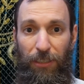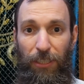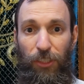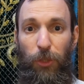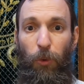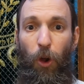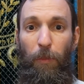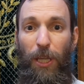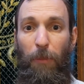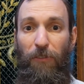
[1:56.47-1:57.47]
She woke
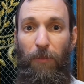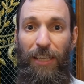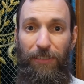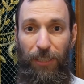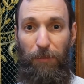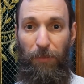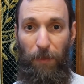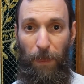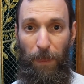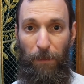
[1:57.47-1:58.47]
me up from my sleep,
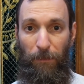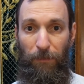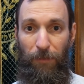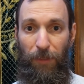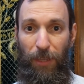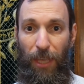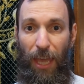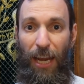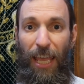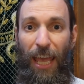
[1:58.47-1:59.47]

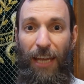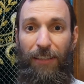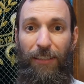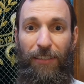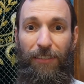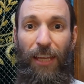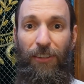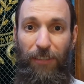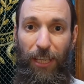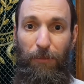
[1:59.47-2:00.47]
and I headed to the Seder
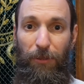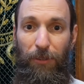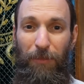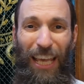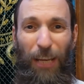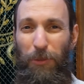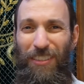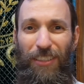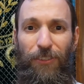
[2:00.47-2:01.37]
table. My head was still